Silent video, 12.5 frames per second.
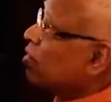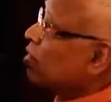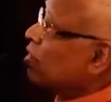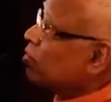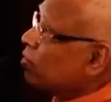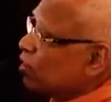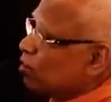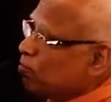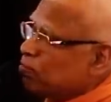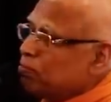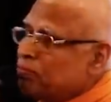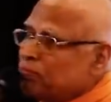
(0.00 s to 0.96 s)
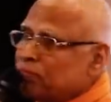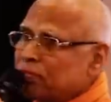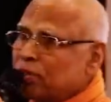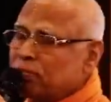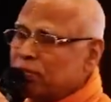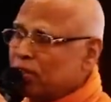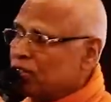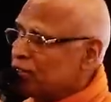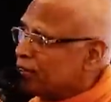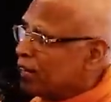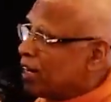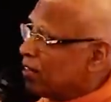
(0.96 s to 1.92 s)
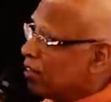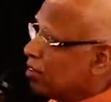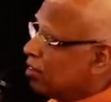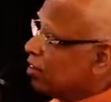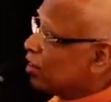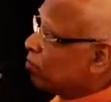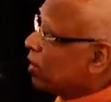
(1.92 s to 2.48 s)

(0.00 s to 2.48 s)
this was Prabhupada's strategy, this